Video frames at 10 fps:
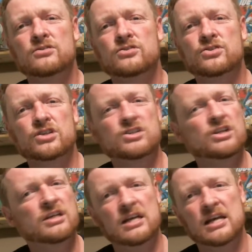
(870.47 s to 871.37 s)
Just a
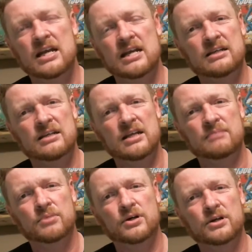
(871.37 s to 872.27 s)

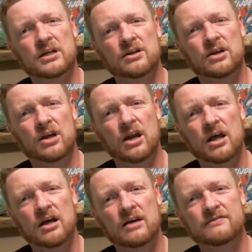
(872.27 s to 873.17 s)
neat book.
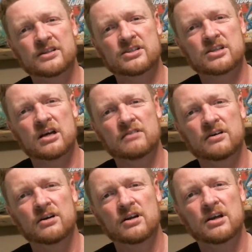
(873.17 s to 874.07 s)
Love this cover.